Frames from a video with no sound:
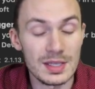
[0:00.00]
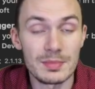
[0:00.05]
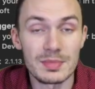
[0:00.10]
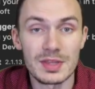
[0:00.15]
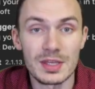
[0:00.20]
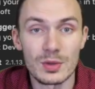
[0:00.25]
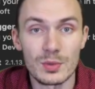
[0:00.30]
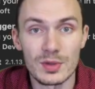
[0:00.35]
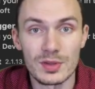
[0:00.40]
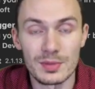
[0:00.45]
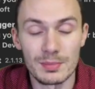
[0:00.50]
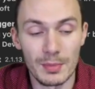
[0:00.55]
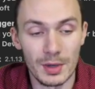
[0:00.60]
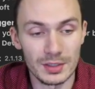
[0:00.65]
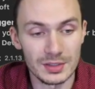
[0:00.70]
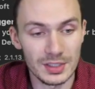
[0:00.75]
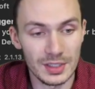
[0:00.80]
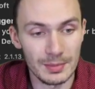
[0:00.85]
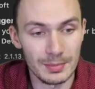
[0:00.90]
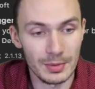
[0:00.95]
Same thing with
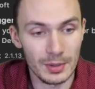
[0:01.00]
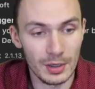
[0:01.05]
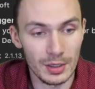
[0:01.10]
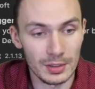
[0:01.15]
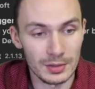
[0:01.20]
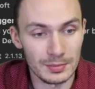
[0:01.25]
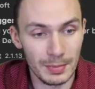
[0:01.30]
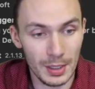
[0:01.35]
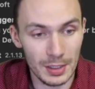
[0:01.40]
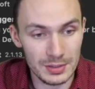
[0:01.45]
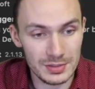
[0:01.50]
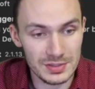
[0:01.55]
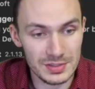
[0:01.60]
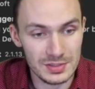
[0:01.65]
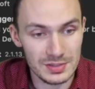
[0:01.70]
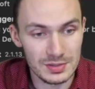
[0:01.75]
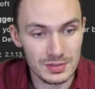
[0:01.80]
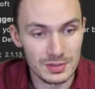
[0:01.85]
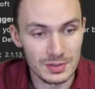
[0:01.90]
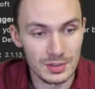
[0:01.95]
multipart
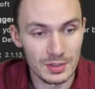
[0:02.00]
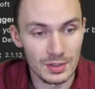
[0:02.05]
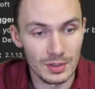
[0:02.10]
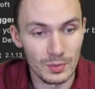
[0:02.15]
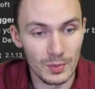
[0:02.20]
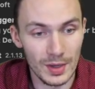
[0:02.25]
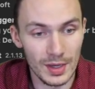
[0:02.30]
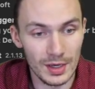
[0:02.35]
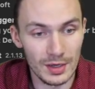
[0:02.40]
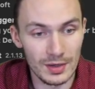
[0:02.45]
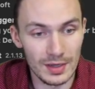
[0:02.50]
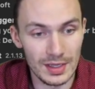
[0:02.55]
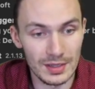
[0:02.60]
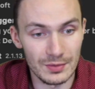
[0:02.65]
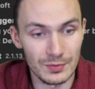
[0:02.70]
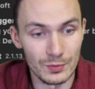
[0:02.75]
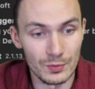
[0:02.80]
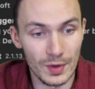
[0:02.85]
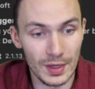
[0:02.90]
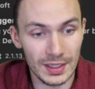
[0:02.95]
parse, where
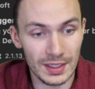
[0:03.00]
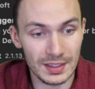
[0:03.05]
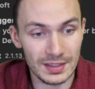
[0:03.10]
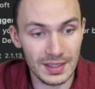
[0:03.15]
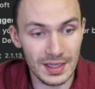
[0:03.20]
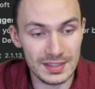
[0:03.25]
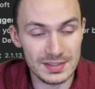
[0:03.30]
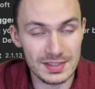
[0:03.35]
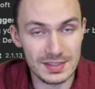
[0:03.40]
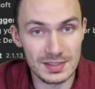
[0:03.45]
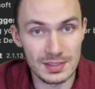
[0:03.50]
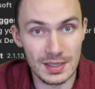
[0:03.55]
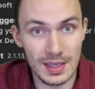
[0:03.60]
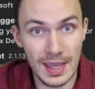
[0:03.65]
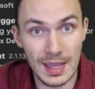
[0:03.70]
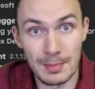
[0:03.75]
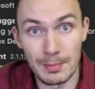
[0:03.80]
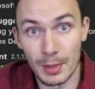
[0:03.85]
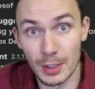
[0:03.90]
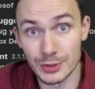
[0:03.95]
it recognizes
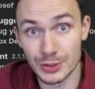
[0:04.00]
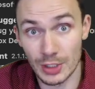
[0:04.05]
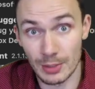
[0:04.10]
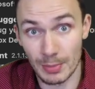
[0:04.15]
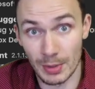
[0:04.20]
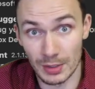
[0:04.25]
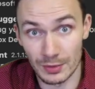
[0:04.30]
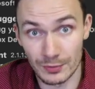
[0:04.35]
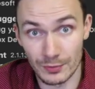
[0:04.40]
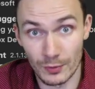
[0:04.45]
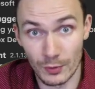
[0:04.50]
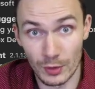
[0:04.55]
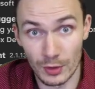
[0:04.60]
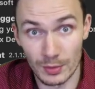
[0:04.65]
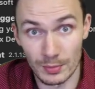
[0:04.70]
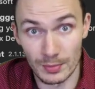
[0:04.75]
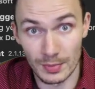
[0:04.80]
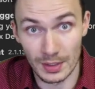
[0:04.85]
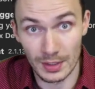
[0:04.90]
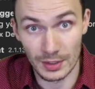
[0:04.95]
a multipart
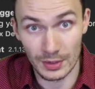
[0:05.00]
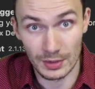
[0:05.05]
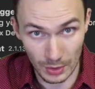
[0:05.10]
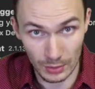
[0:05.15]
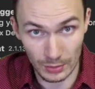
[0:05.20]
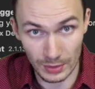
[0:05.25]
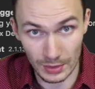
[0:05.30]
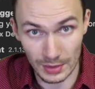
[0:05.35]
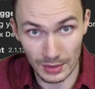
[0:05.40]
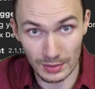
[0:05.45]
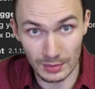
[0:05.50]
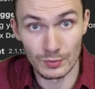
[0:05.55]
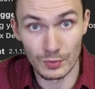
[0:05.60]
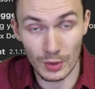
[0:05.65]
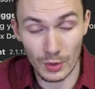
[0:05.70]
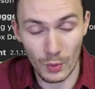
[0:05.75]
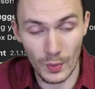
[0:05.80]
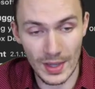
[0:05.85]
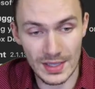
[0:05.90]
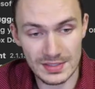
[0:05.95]
form encoded
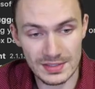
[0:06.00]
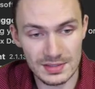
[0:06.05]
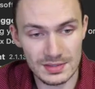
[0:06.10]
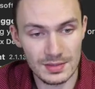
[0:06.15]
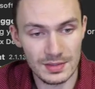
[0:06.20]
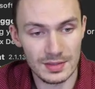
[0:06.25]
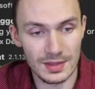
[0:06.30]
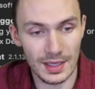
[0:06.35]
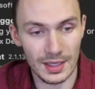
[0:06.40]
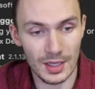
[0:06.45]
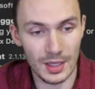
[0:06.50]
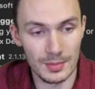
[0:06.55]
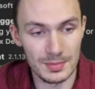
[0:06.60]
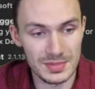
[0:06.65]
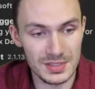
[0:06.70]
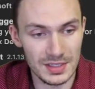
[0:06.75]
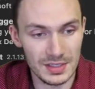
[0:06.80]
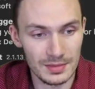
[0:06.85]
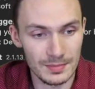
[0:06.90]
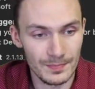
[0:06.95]
request that
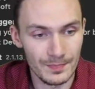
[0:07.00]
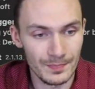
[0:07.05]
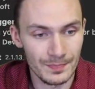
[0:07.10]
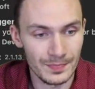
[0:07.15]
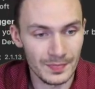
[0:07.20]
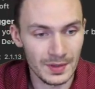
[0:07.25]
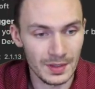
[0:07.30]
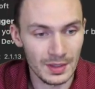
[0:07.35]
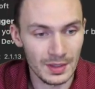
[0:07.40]
comes in.